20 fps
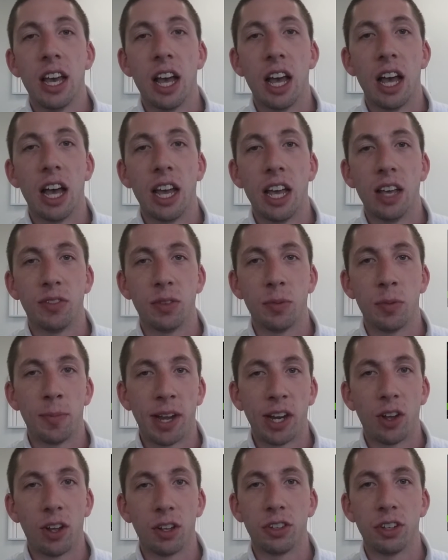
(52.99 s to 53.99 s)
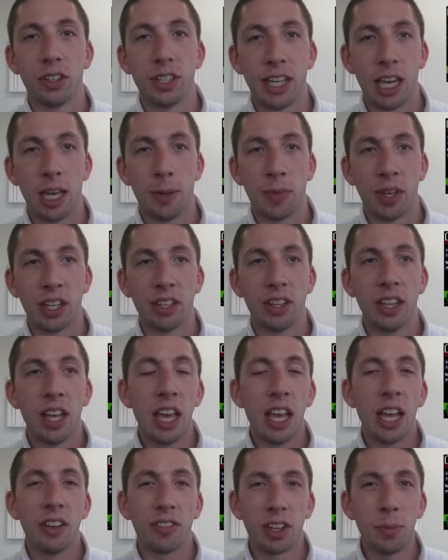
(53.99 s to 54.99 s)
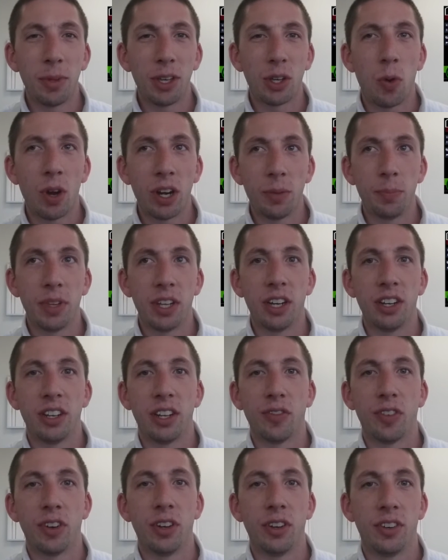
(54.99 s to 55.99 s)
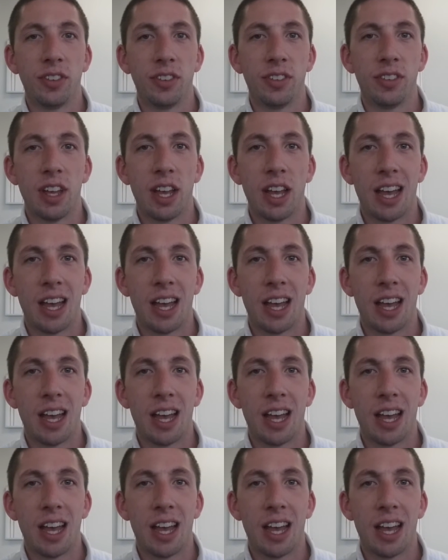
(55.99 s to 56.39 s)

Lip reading: I have some of my Altered Gaming. It's going to be quite a bit of different